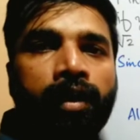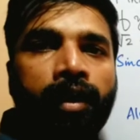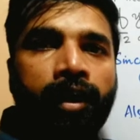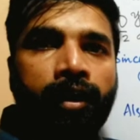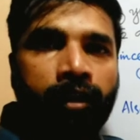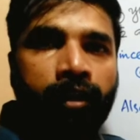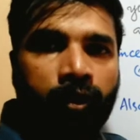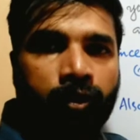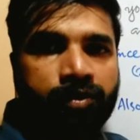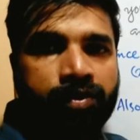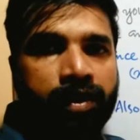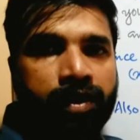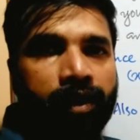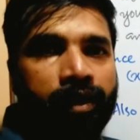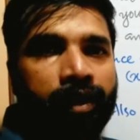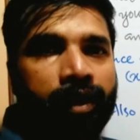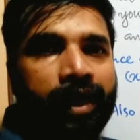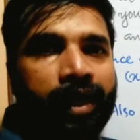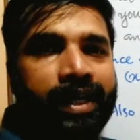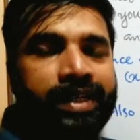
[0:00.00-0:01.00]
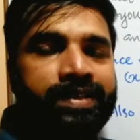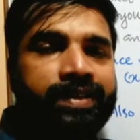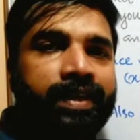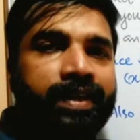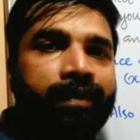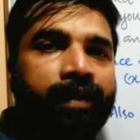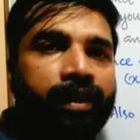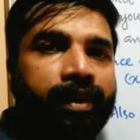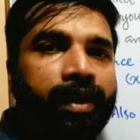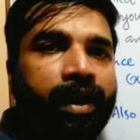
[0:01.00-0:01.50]
In the question, it is
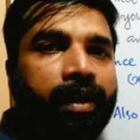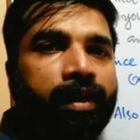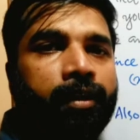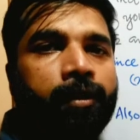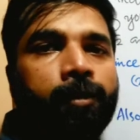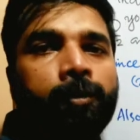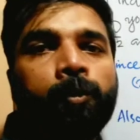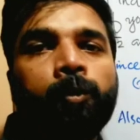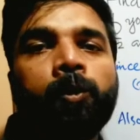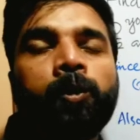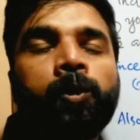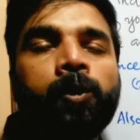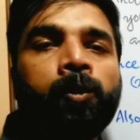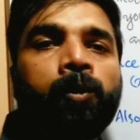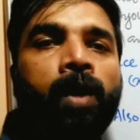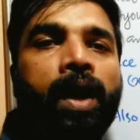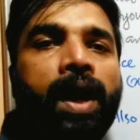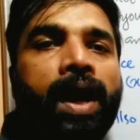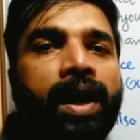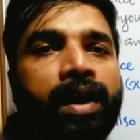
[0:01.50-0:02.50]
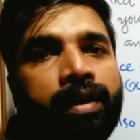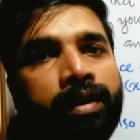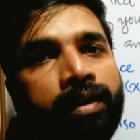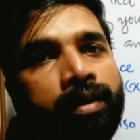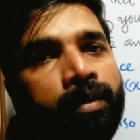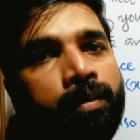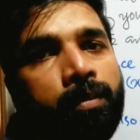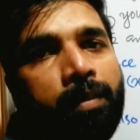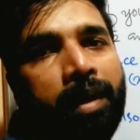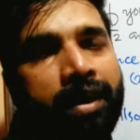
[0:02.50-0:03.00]
given that root 2
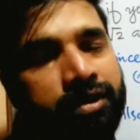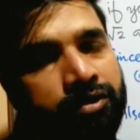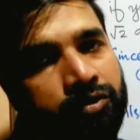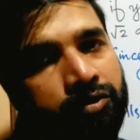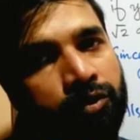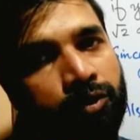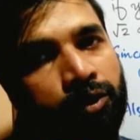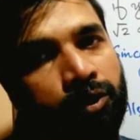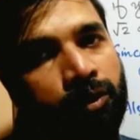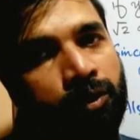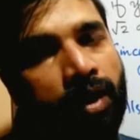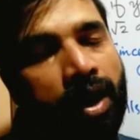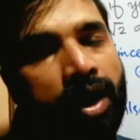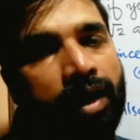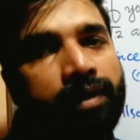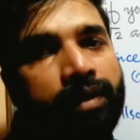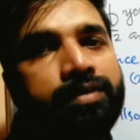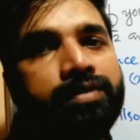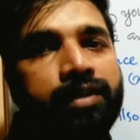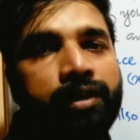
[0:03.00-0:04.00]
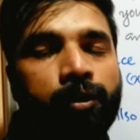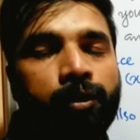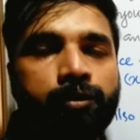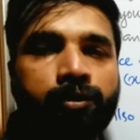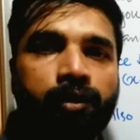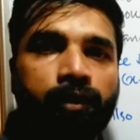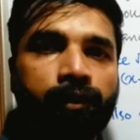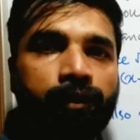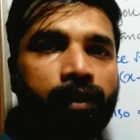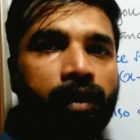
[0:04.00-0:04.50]
and minus root 2 are the
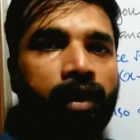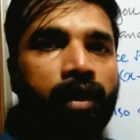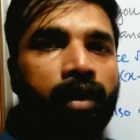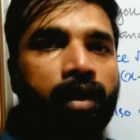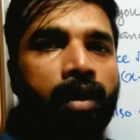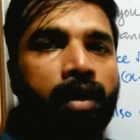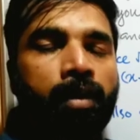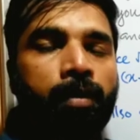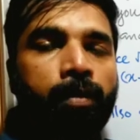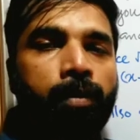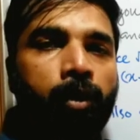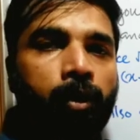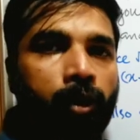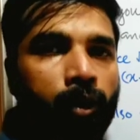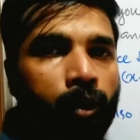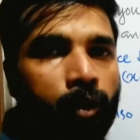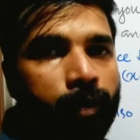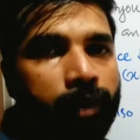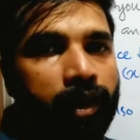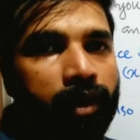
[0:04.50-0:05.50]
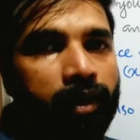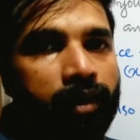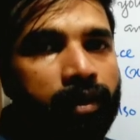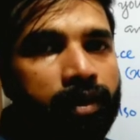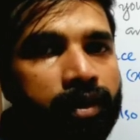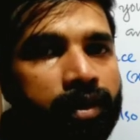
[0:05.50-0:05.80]
zeros of the polynomial.